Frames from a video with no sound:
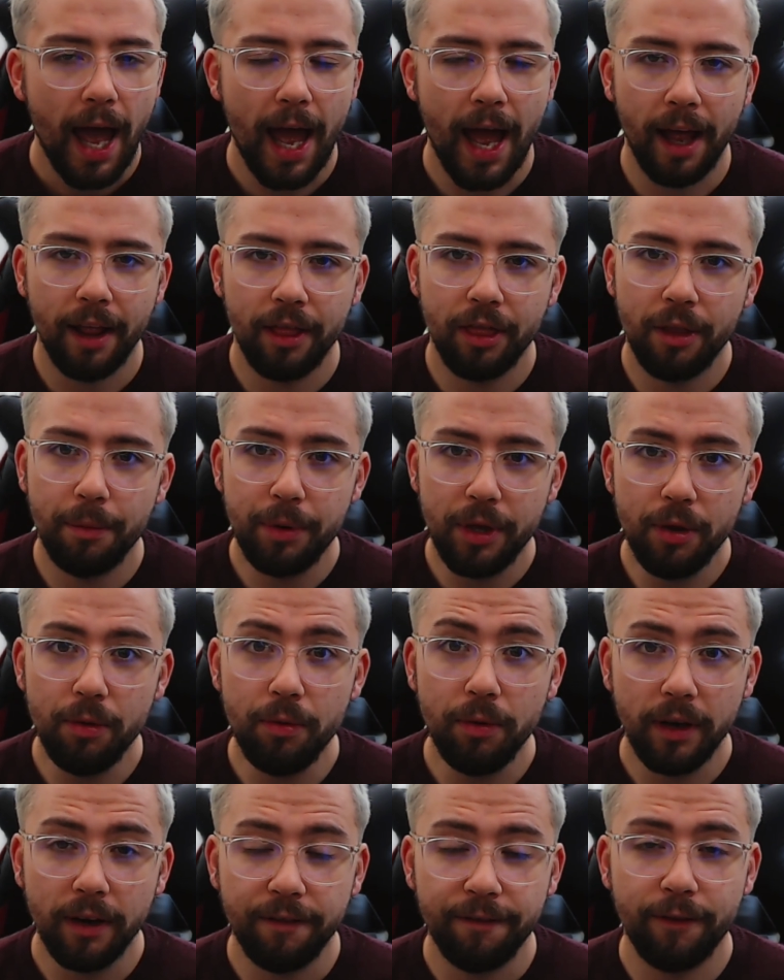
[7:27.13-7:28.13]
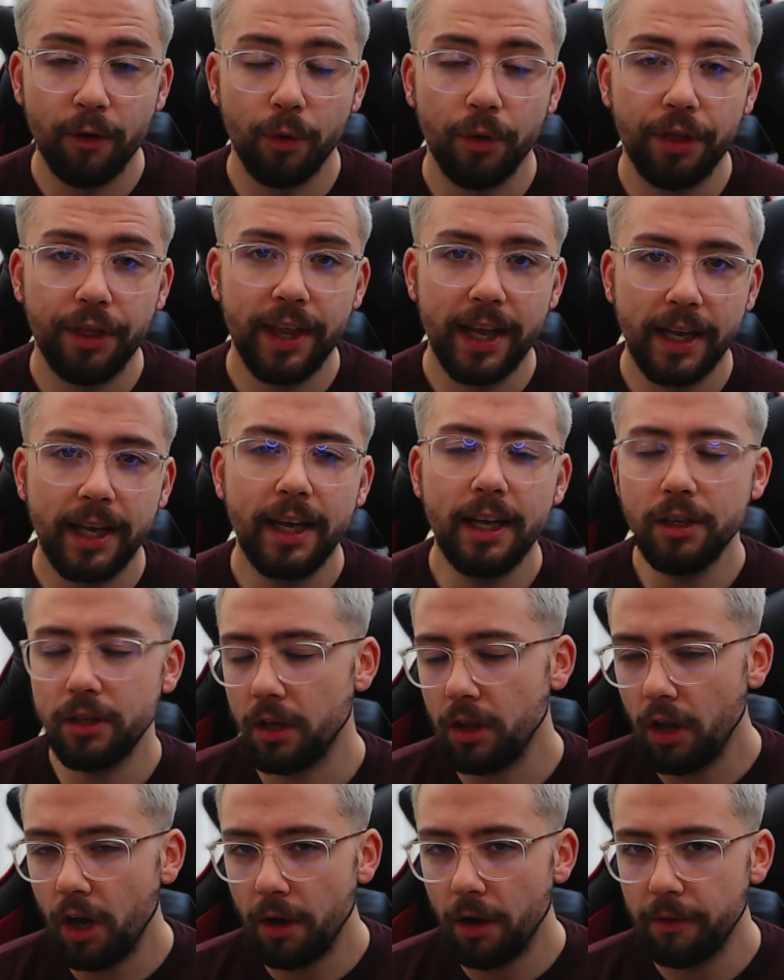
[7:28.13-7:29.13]
And the beautiful thing
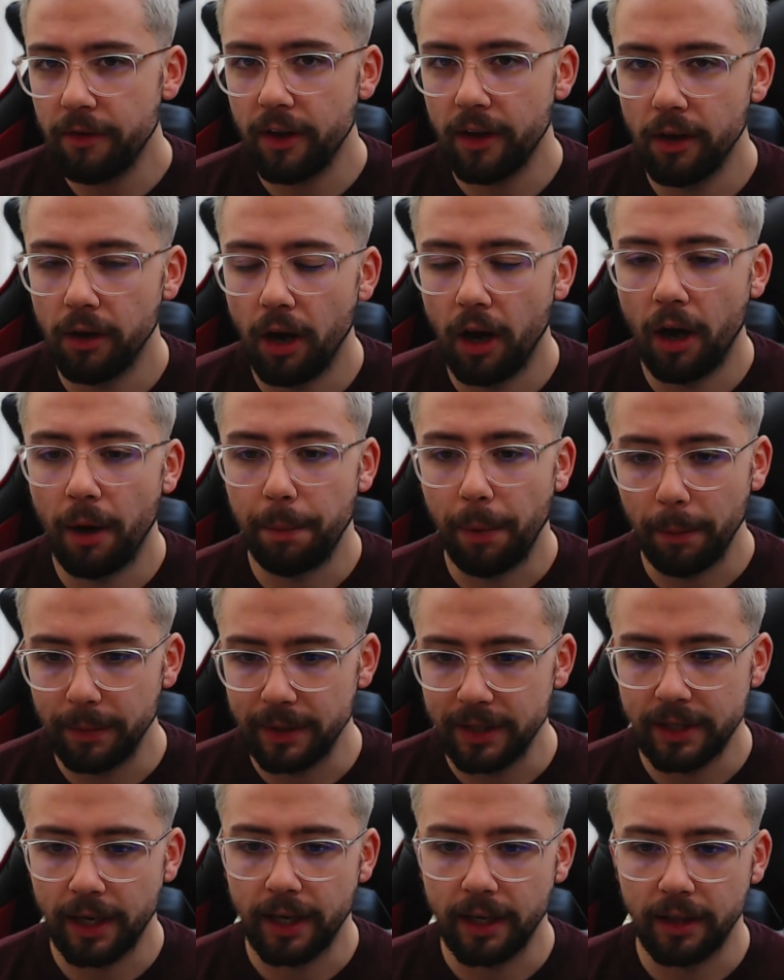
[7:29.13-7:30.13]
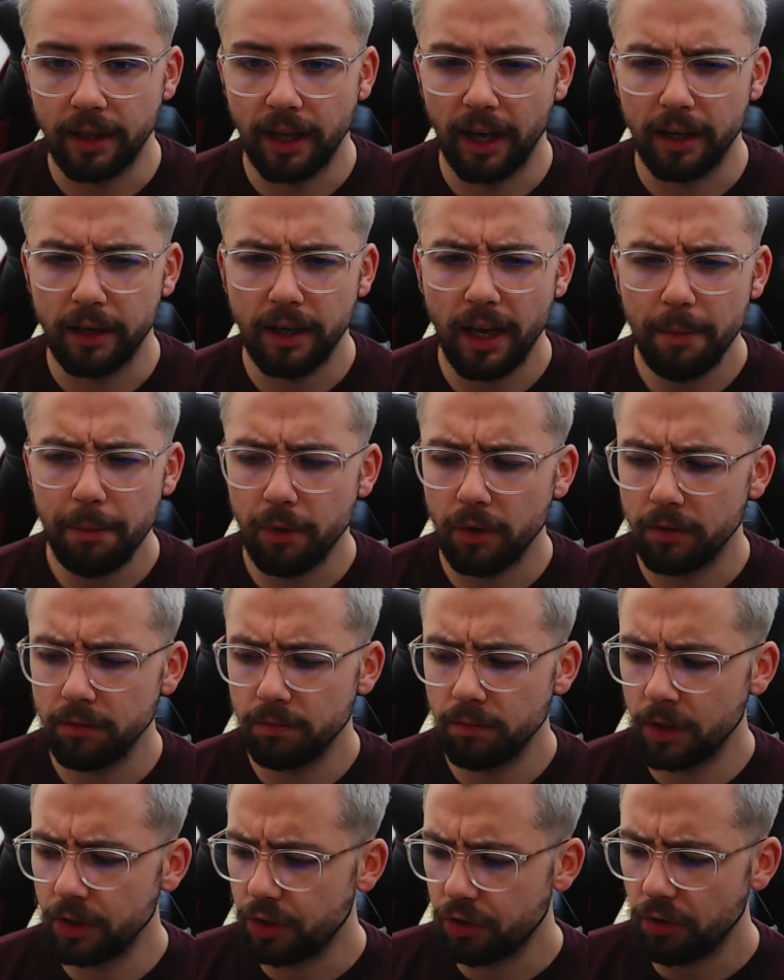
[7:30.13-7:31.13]
is, a lot of you are probably saying, like, yeah,
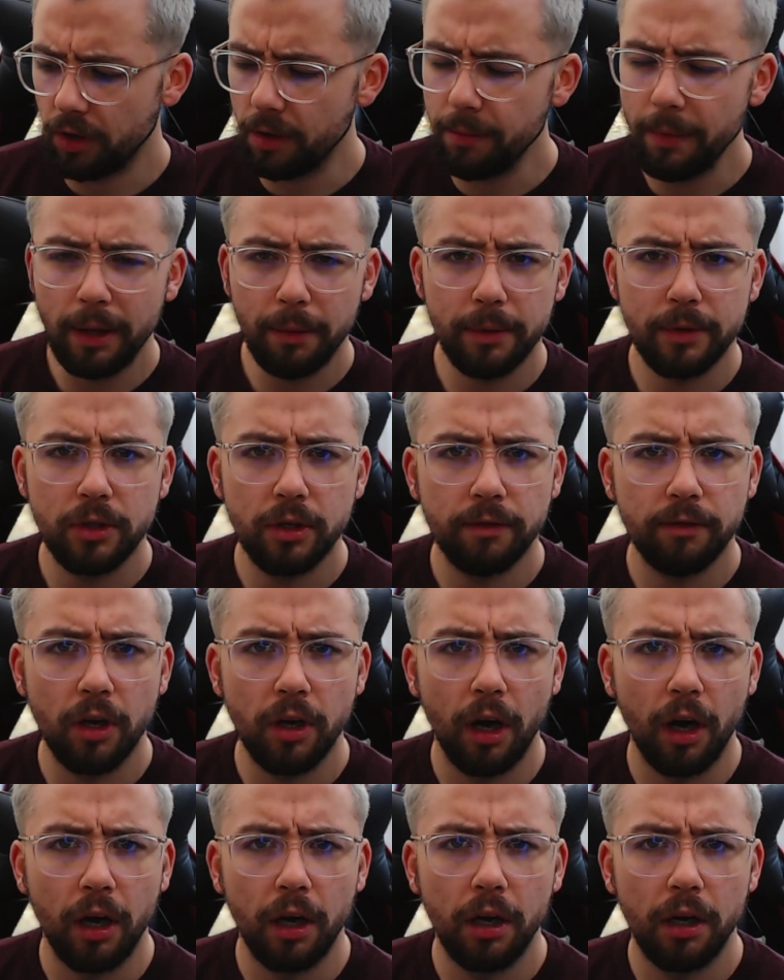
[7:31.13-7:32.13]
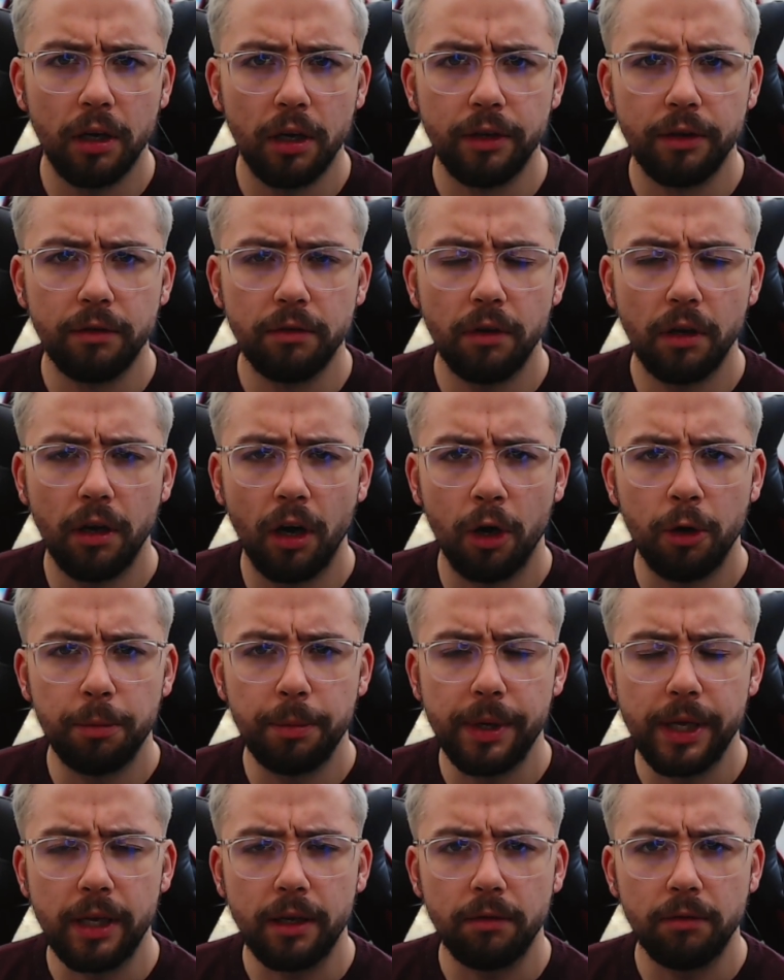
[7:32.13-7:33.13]
but Stream Elements have got an
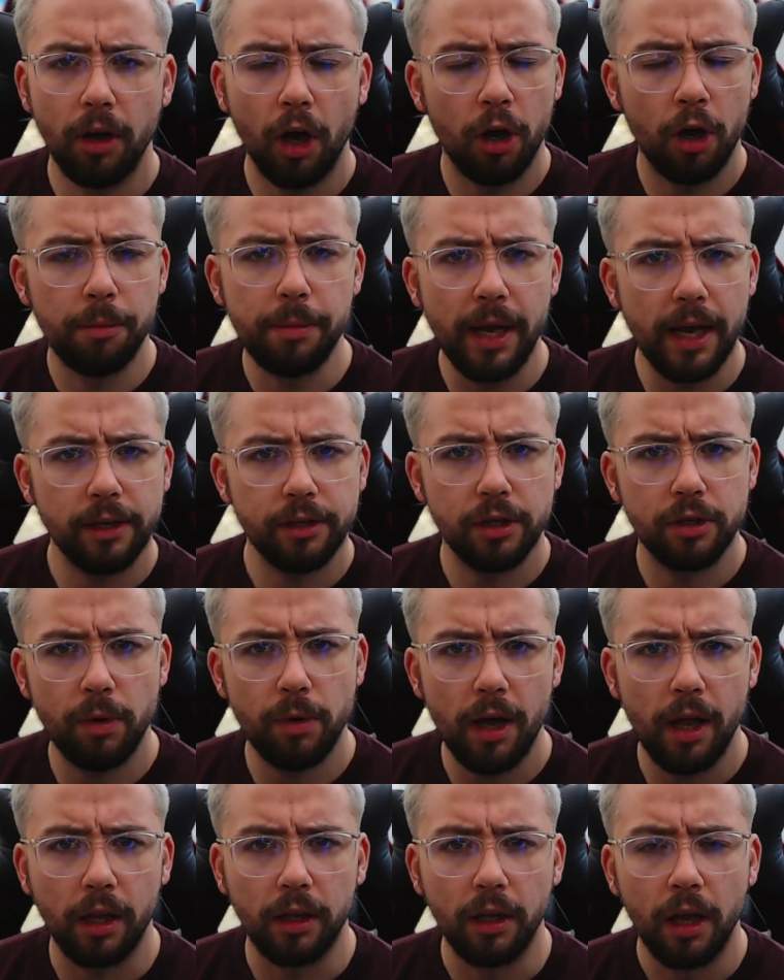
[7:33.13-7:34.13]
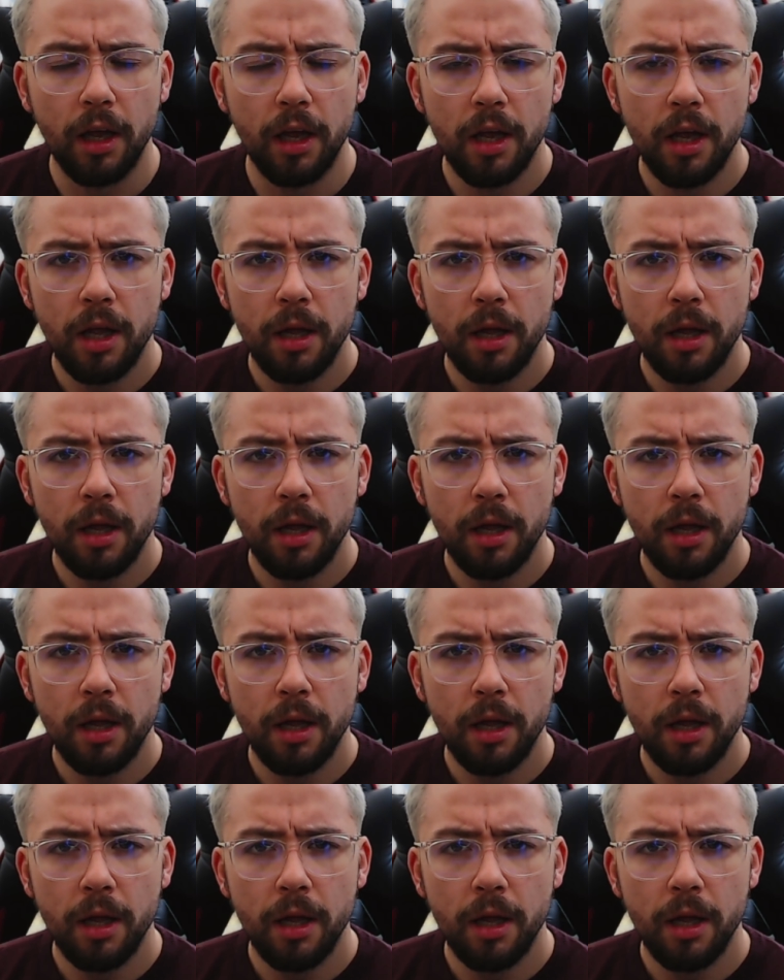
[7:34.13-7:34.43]
OBS as well.